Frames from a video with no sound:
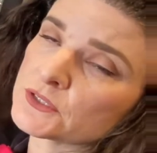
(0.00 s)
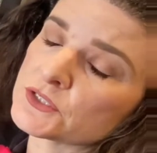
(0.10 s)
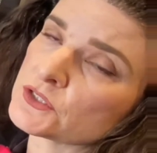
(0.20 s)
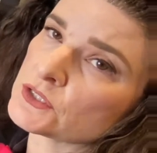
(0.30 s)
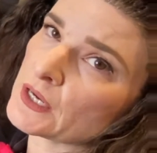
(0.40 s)

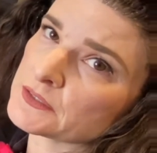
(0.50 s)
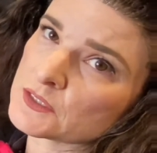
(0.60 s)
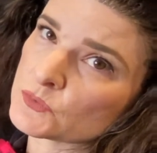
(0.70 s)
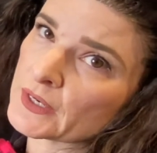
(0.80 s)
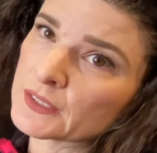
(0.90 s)
just toss
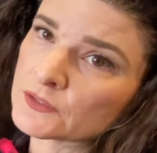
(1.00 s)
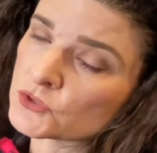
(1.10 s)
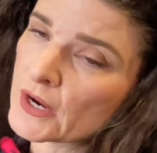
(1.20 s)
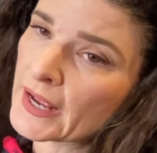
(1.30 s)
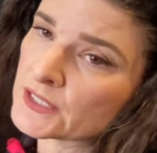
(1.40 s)
this right in the
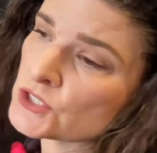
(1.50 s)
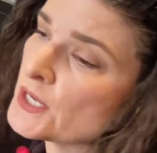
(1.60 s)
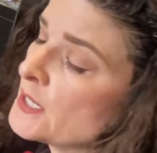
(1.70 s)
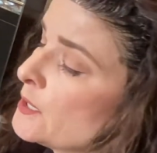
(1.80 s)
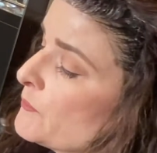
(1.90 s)
trash,
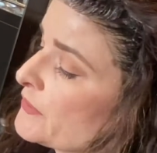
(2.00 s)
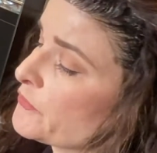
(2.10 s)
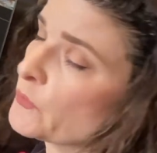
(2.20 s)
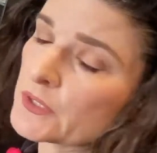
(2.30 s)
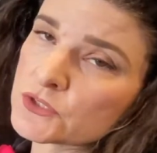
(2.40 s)
but if
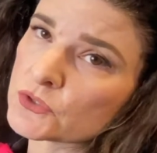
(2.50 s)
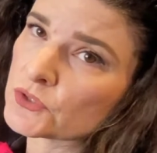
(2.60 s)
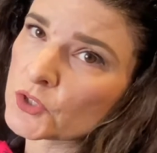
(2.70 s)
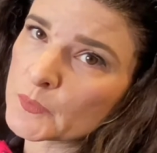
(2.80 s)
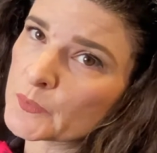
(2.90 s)
you want to do a
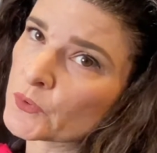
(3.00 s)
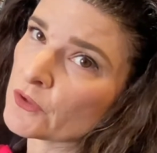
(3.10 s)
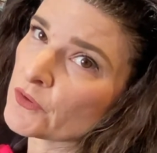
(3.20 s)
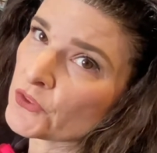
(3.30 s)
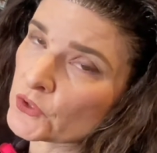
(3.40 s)
little bit more
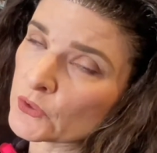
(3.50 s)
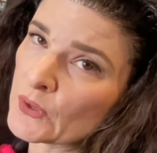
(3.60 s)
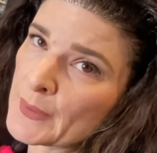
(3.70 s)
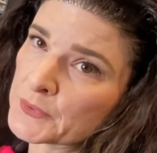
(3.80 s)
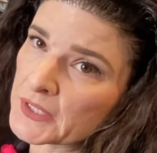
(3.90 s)
of a thorough
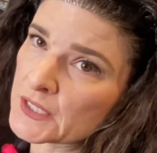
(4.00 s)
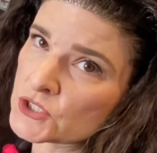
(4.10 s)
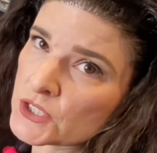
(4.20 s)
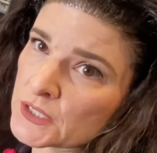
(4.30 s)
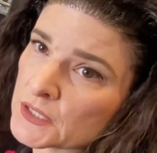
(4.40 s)

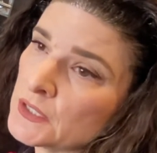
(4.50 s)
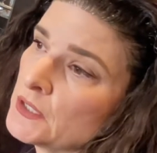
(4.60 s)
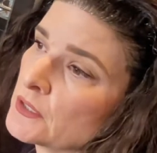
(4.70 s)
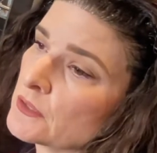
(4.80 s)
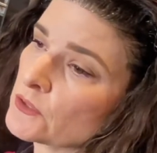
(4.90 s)
application,
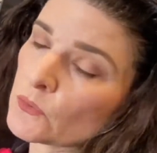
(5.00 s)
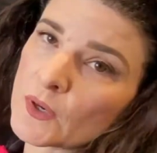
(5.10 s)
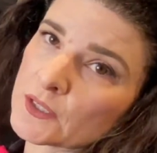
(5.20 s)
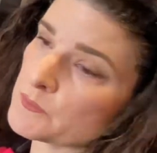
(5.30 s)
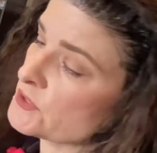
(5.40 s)
you're
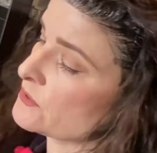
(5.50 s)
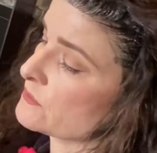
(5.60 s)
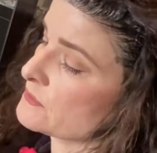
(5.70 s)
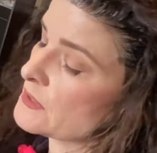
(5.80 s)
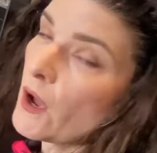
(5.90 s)
welcome to
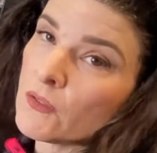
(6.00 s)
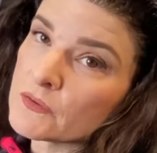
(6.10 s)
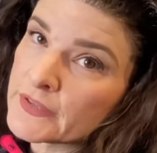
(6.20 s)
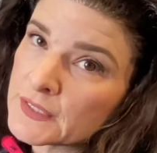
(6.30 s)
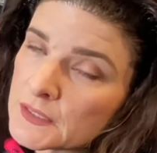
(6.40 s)
use all
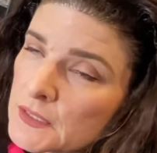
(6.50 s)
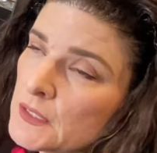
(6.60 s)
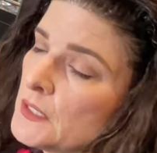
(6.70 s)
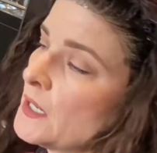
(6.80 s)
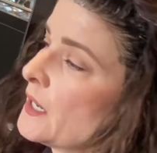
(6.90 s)
of it.
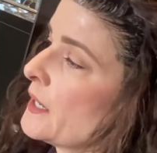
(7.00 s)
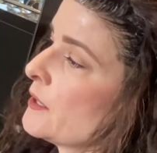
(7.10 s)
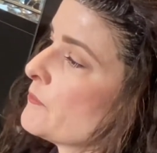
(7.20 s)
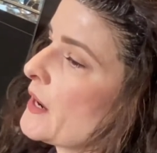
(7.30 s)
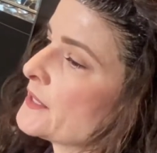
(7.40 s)

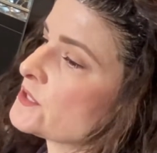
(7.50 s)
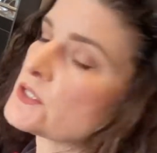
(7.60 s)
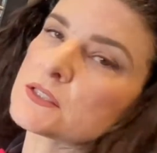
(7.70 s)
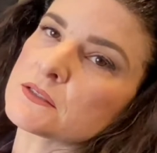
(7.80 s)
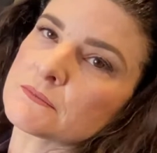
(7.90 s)
I
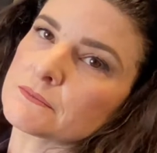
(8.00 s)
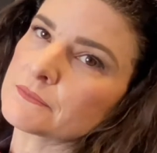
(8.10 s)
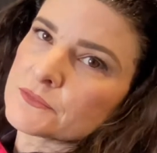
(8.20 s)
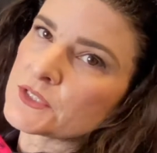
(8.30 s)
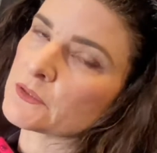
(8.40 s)
just
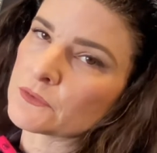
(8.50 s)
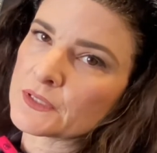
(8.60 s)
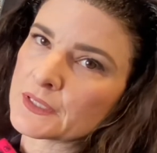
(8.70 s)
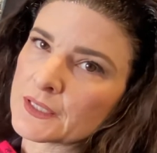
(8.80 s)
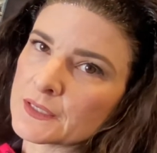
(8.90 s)
didn't
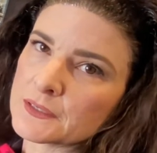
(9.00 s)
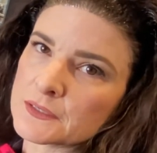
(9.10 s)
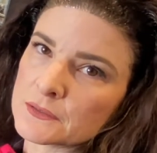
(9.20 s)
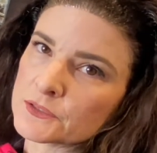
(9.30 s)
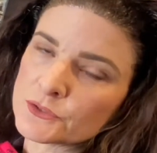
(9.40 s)
really need
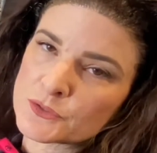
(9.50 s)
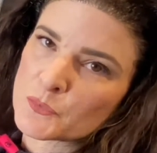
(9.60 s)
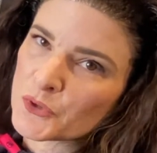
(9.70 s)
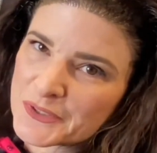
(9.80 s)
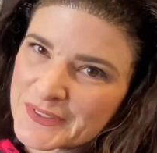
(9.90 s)
to use
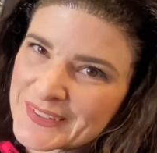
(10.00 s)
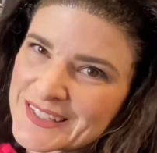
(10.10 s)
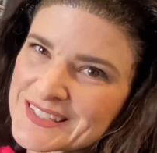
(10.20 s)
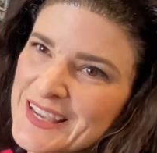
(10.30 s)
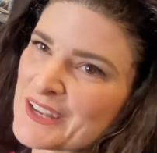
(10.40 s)
more than
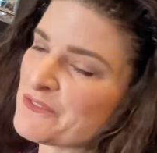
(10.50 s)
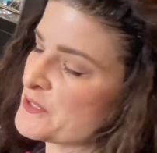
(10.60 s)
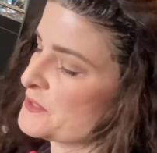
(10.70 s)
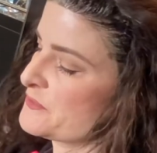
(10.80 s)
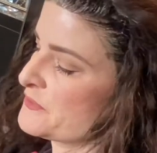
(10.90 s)
this, and
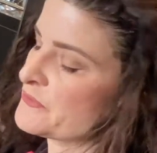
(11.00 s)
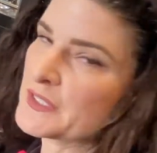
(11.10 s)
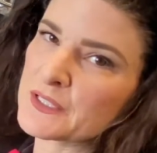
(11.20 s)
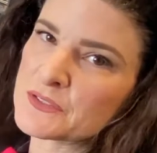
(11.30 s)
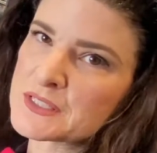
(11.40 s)
for the
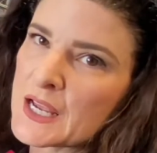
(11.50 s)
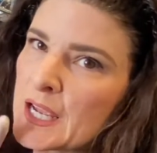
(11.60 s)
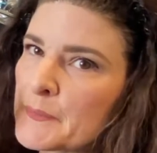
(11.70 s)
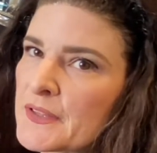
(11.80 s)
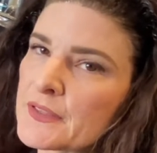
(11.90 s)
video's
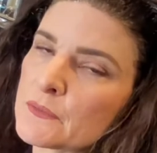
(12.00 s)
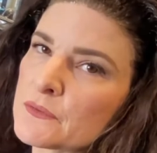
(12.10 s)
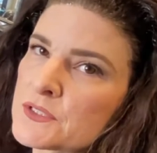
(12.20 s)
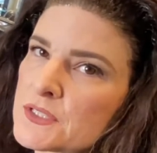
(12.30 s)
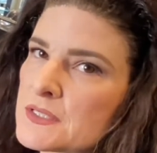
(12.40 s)
time, I thought we
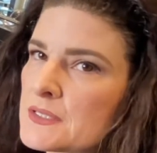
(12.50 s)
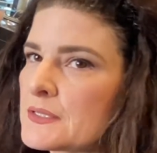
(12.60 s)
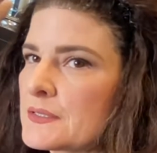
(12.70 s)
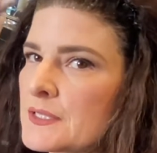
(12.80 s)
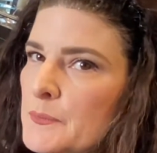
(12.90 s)
would just
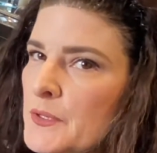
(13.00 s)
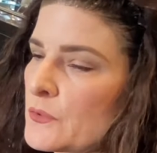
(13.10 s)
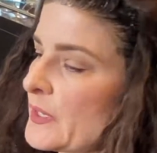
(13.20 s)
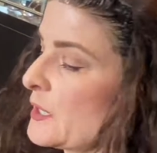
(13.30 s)
keep it quick.